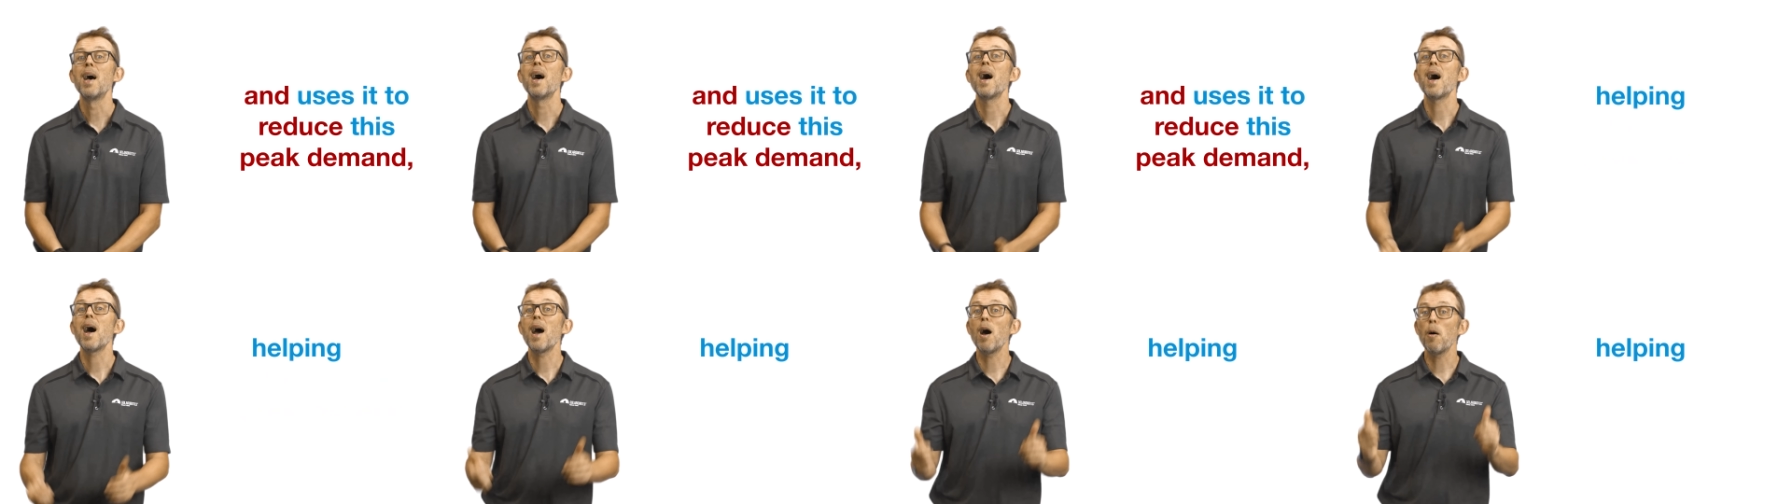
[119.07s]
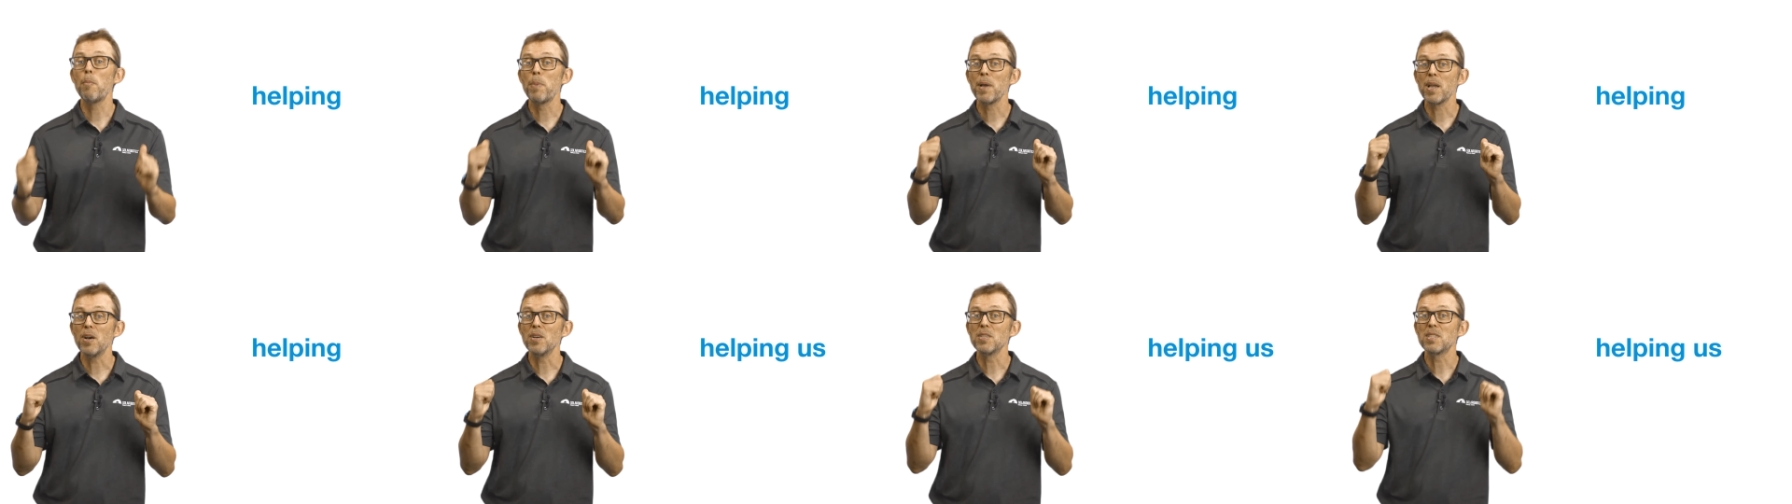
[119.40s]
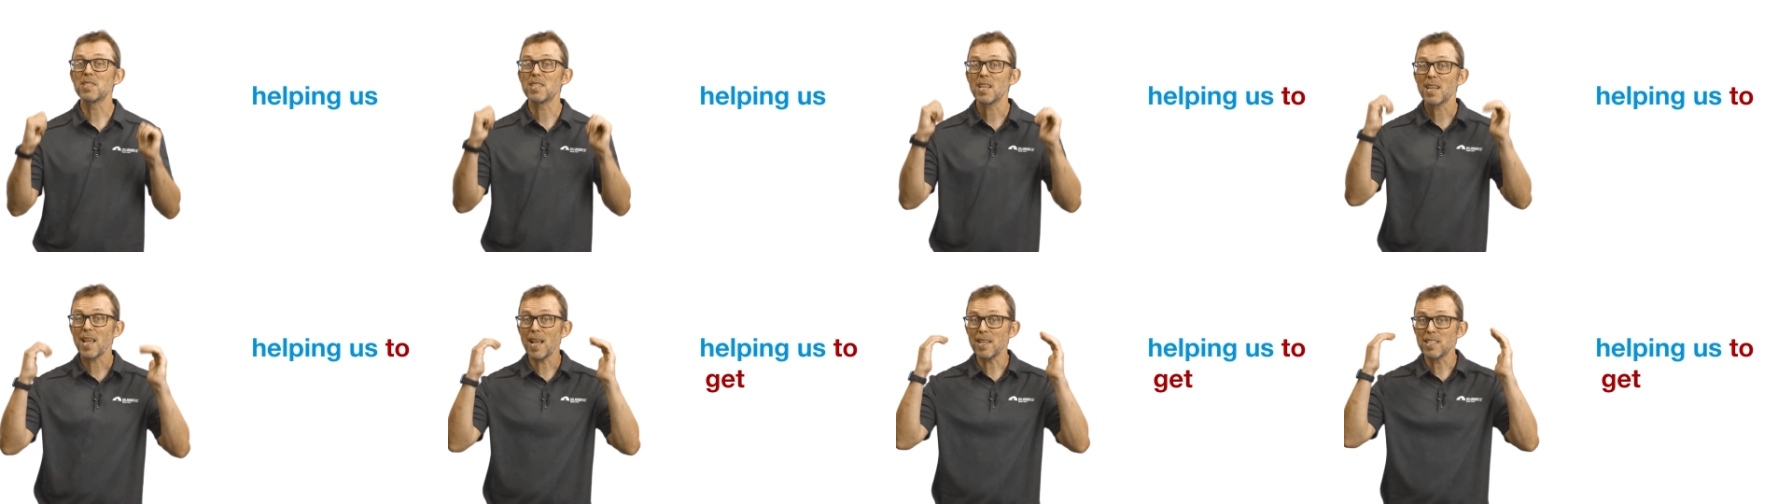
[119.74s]
helping
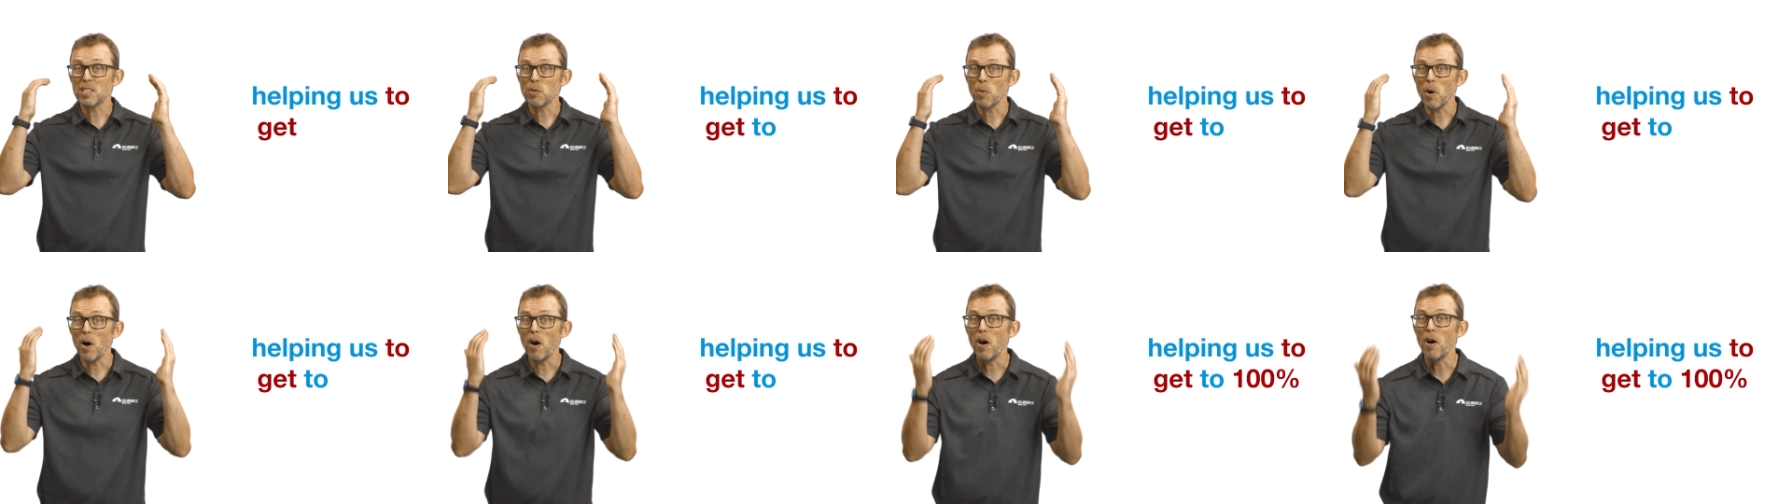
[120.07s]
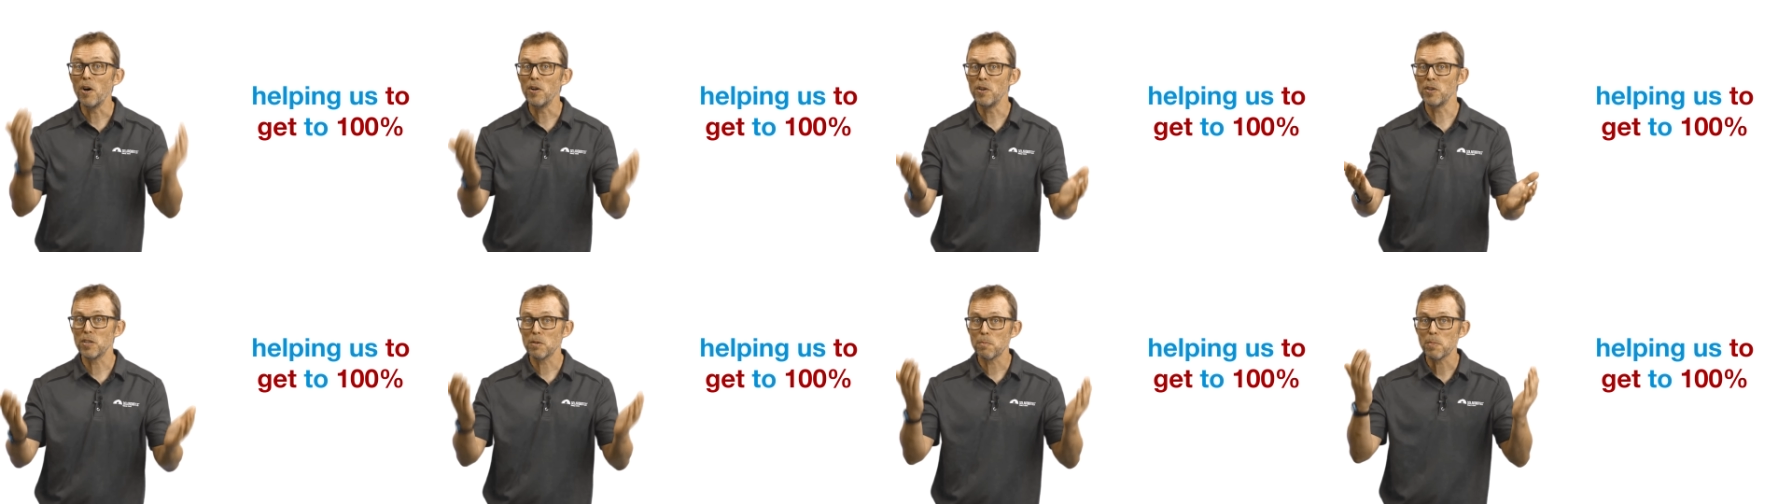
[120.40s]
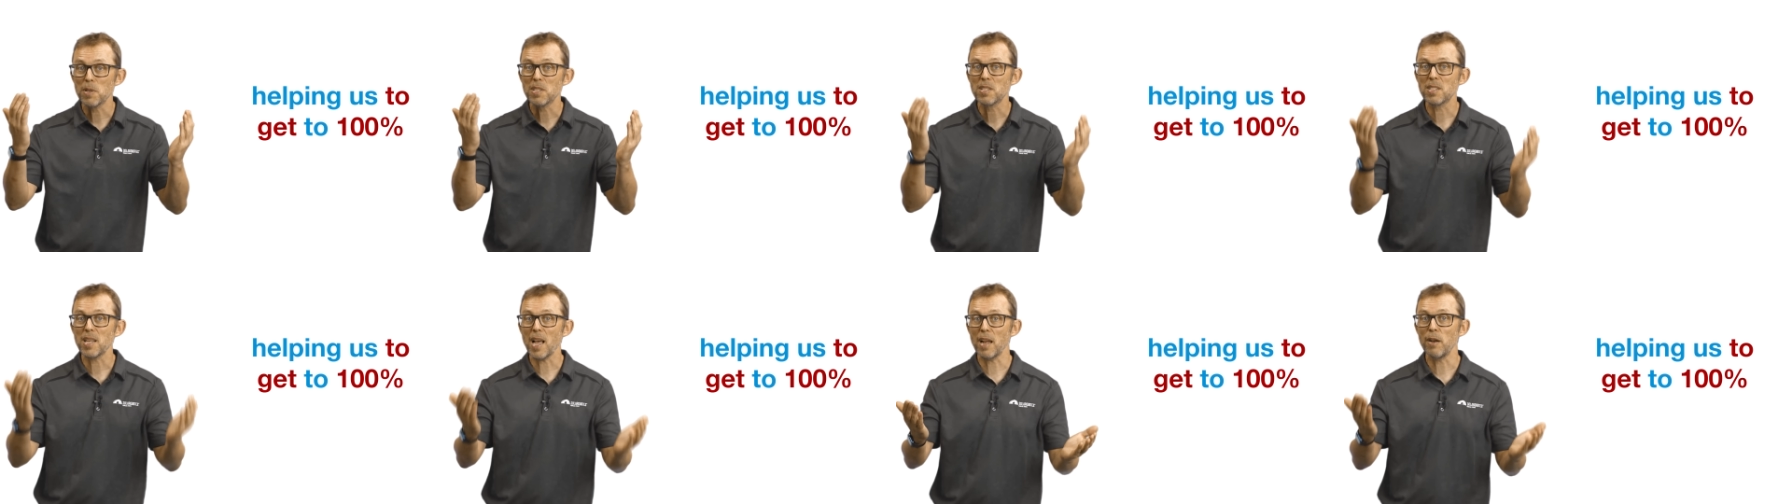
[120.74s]
us to get to 100%
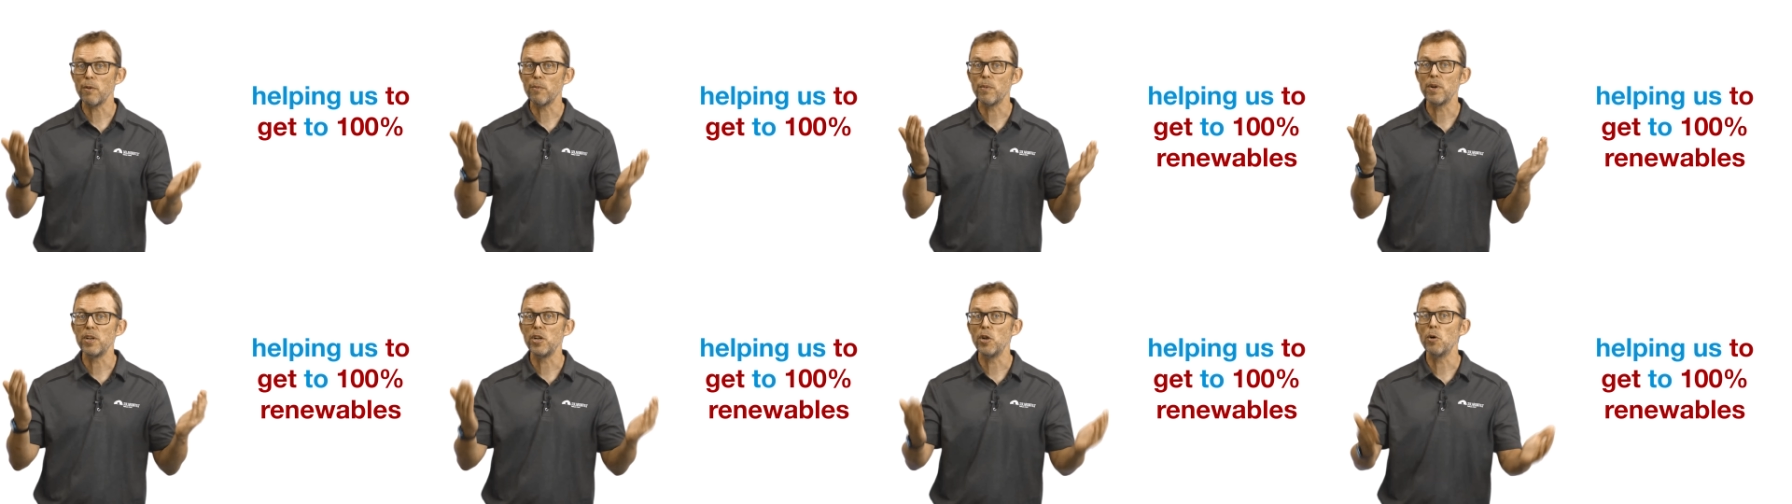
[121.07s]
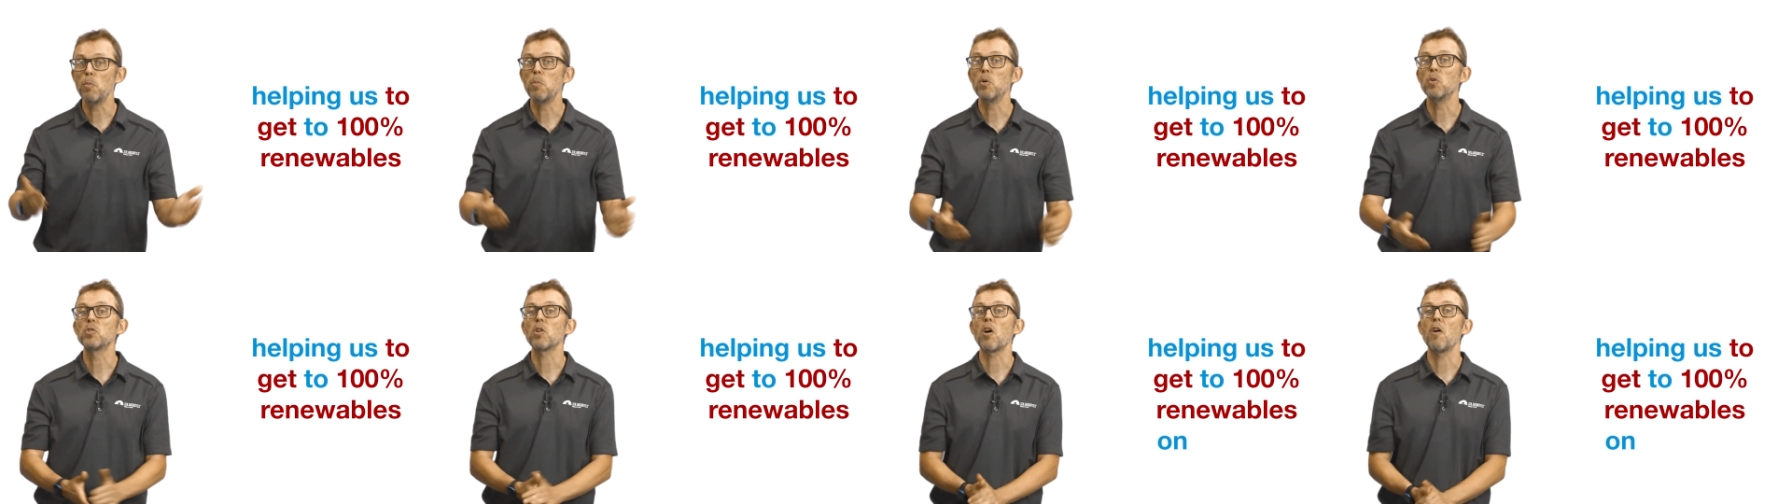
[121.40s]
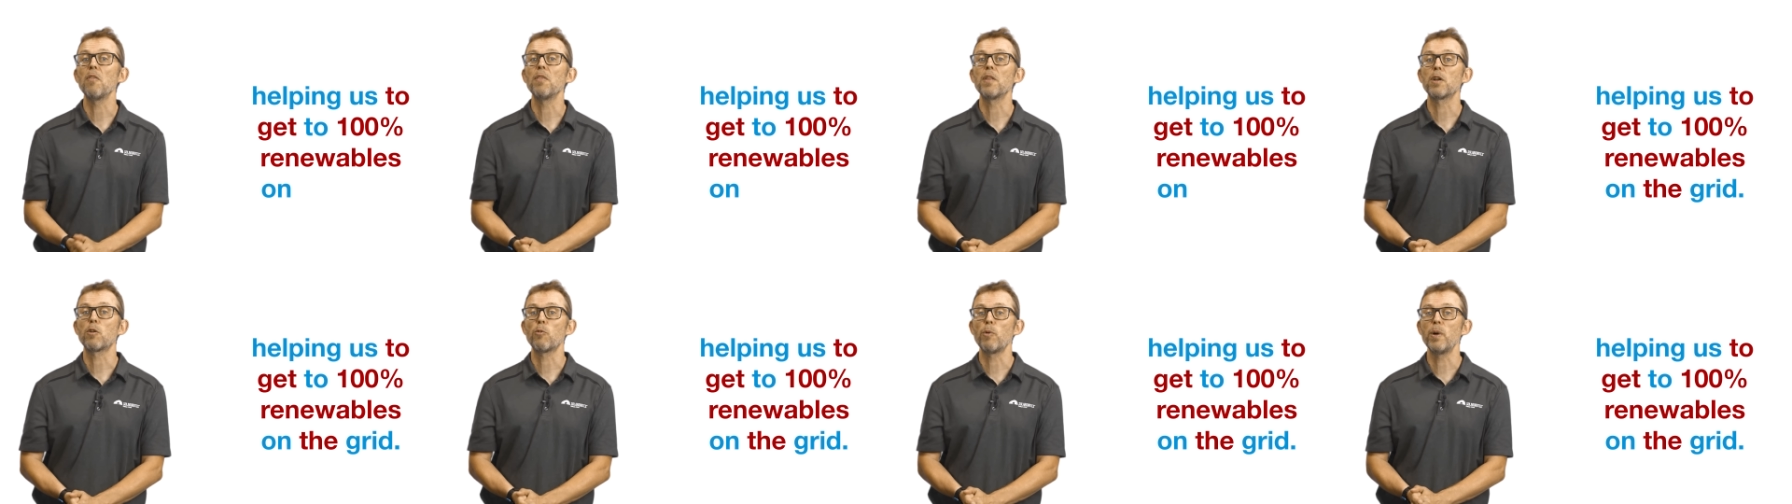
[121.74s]
renewables on the